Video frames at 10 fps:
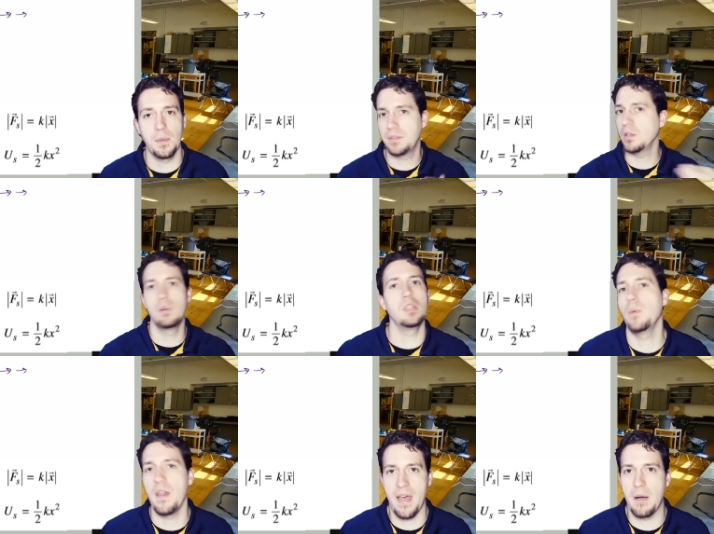That's the only
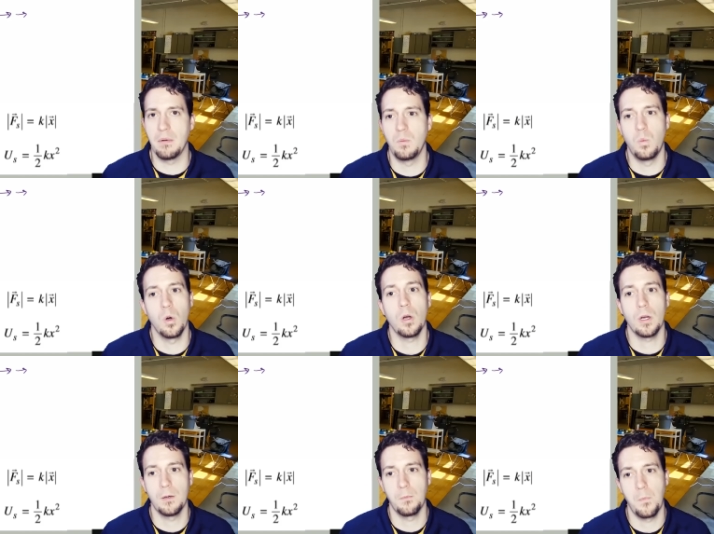way that would
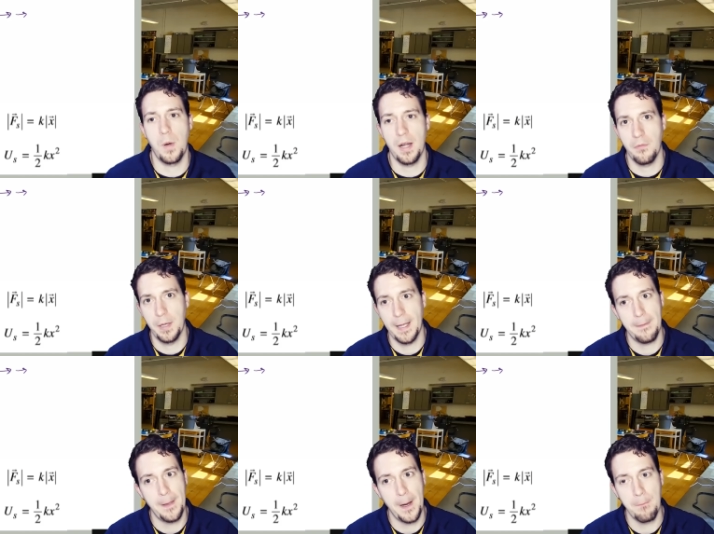work right if we
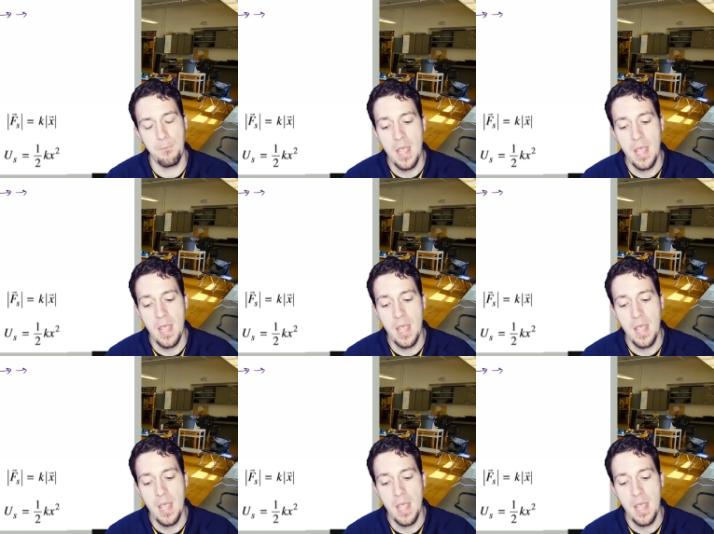get there